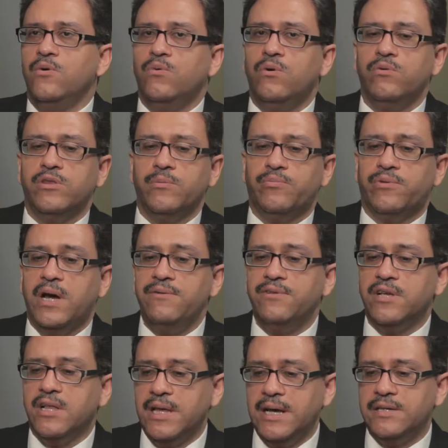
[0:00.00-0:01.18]
Well, with the private
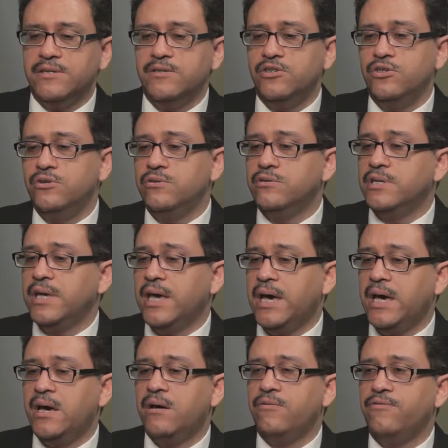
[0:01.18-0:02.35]
classes, you usually
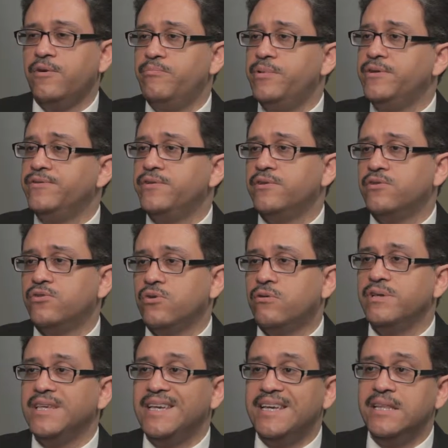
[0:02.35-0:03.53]
have a business that's
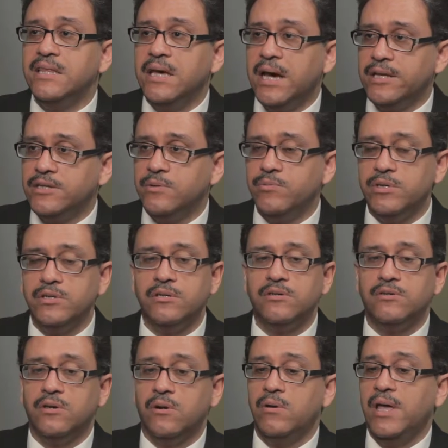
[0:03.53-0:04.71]
already in the IT business,
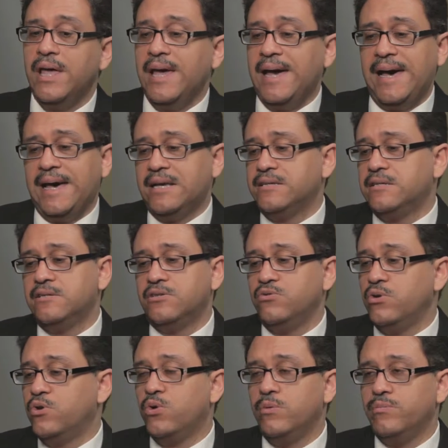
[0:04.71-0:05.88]
so access to
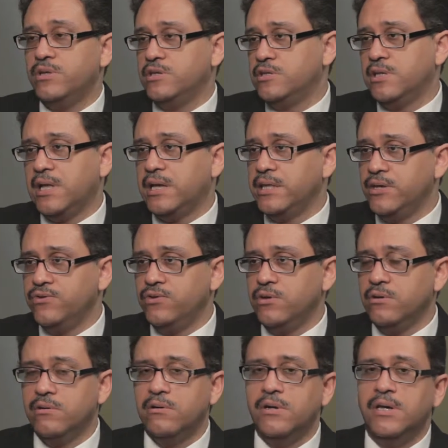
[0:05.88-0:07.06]
equipment is a lot easier.